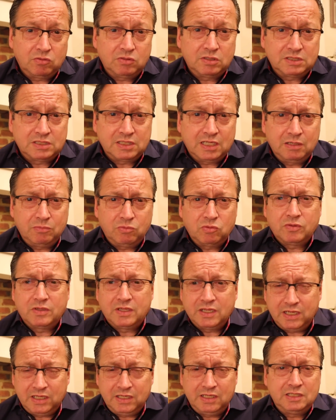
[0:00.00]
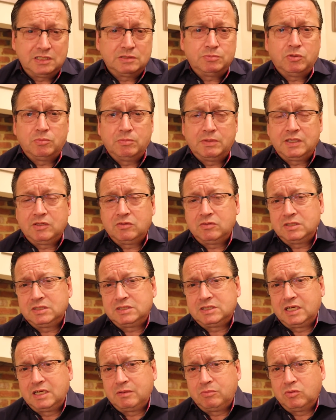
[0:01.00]
on the table. They need to put money on the
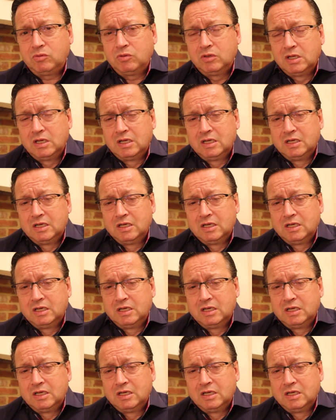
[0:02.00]
table.